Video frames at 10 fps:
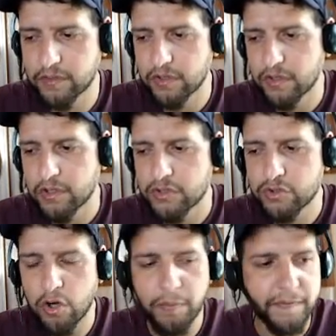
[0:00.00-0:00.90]

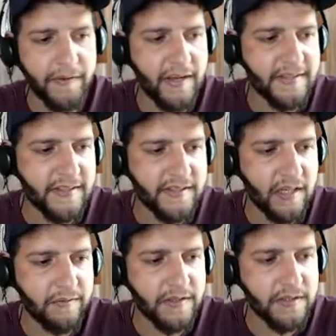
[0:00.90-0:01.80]
Software as a
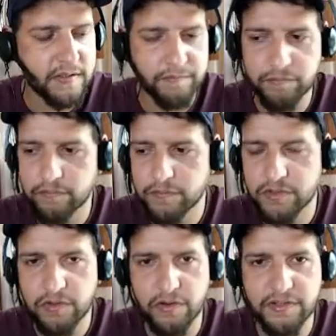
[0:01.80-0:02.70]
service,
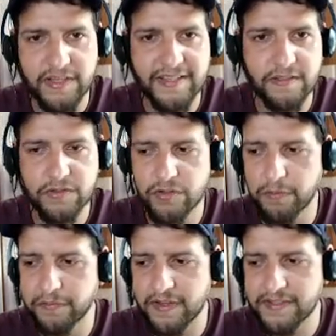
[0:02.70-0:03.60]
SOS is
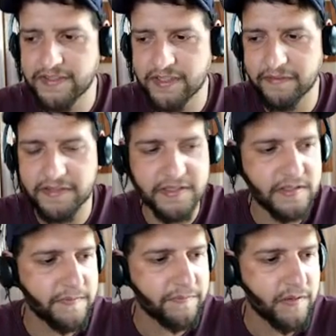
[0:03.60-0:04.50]
software as a service.
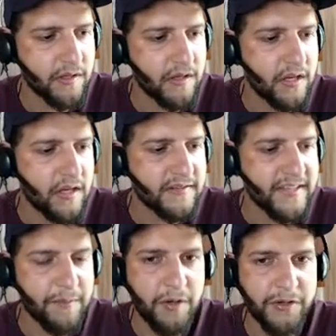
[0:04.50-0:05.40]

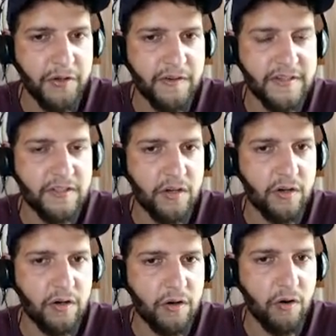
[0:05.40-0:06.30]
Simultaneous
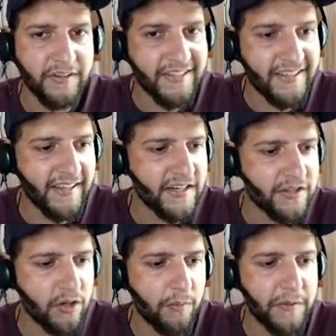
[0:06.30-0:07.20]
authentication
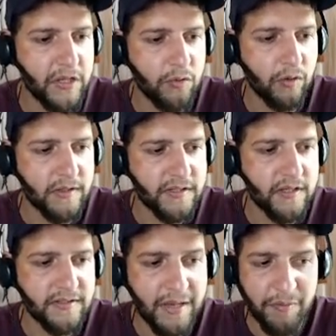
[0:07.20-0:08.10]
of equals,
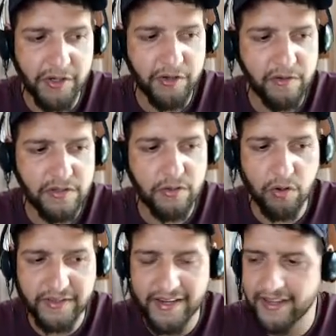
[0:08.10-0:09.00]
simultaneous
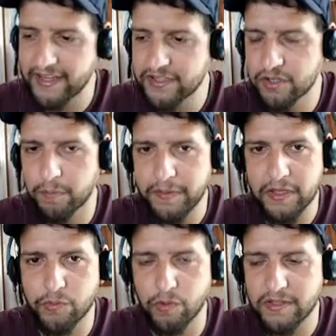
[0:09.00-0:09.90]
authentication of
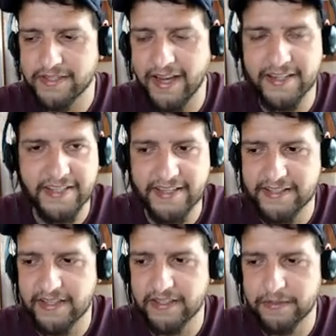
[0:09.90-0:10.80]
equals, that is SAE.